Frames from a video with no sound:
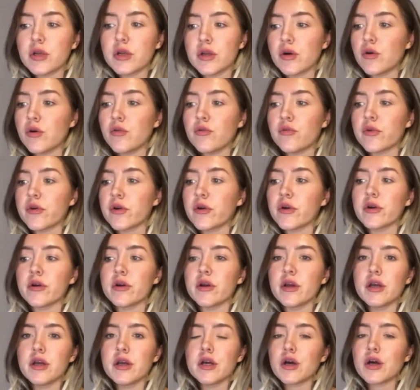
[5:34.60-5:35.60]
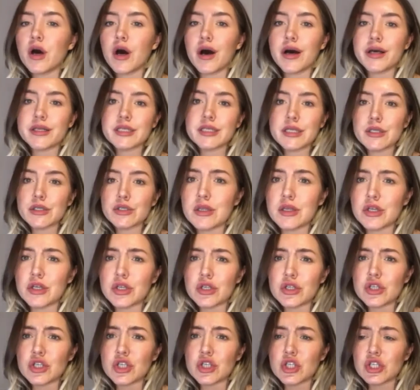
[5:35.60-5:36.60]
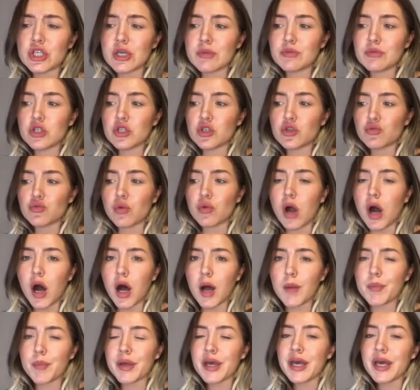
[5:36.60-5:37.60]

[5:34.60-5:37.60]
it over, causing the ship to drop.